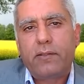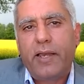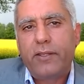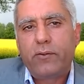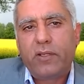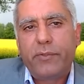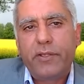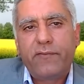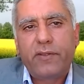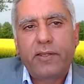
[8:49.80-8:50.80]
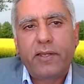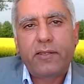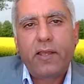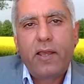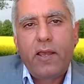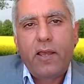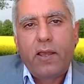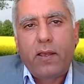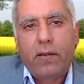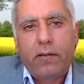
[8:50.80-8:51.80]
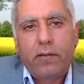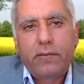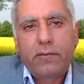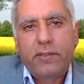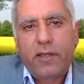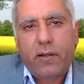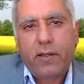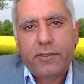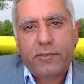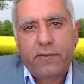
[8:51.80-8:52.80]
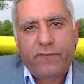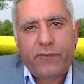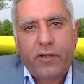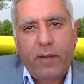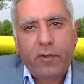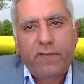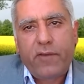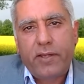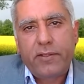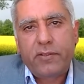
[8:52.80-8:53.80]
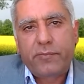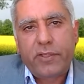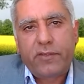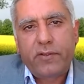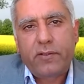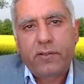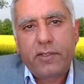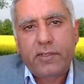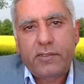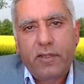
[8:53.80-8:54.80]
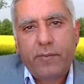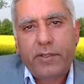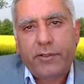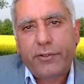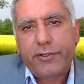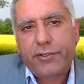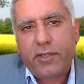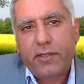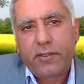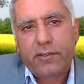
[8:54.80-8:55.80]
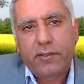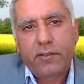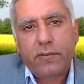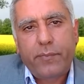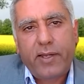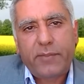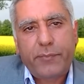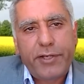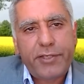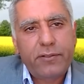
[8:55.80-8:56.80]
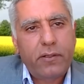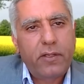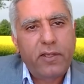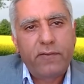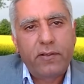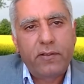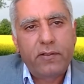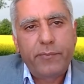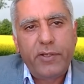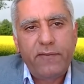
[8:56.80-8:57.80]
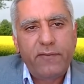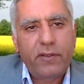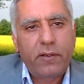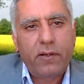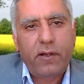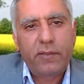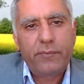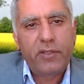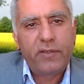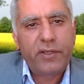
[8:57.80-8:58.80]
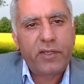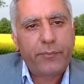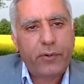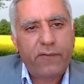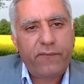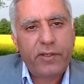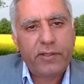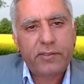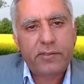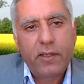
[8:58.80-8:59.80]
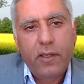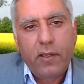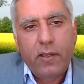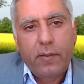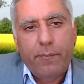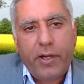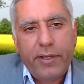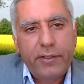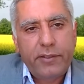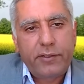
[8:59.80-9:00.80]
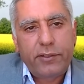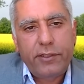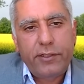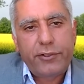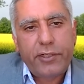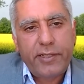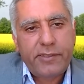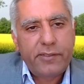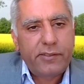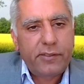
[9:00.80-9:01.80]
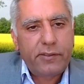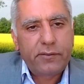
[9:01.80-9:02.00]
I do not believe in that. There are lots of common values between Islam and Christianity. At personal level, believing in God, believing in prophets, piety, chastity,